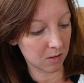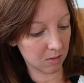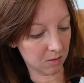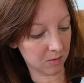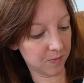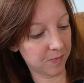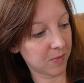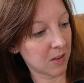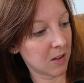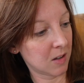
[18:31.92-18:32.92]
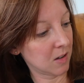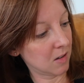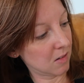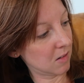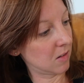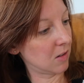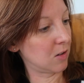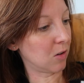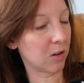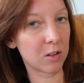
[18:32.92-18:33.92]
Ugh. The
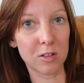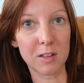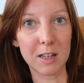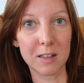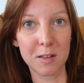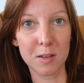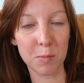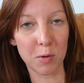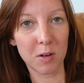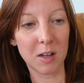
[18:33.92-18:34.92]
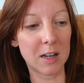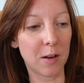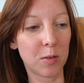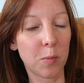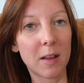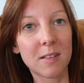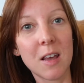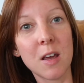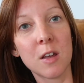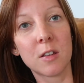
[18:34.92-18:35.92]
dog has just licked the book and now it's wet.
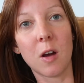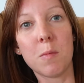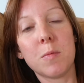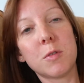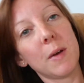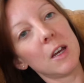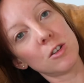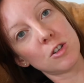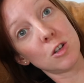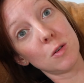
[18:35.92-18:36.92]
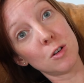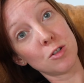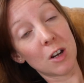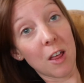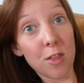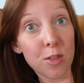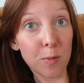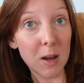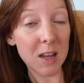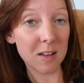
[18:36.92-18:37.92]
So I'm up to page
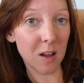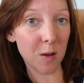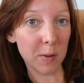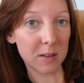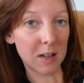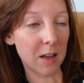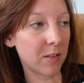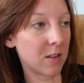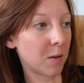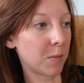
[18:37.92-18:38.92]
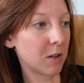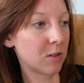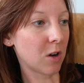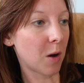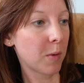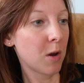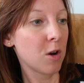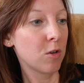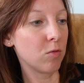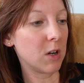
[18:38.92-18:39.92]
203. It's 11:30, so I'm going to stop
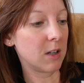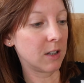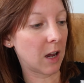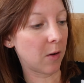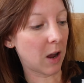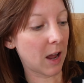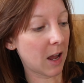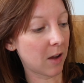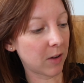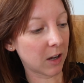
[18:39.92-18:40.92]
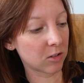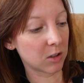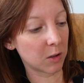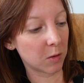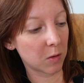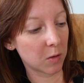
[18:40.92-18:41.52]
reading now. I have actually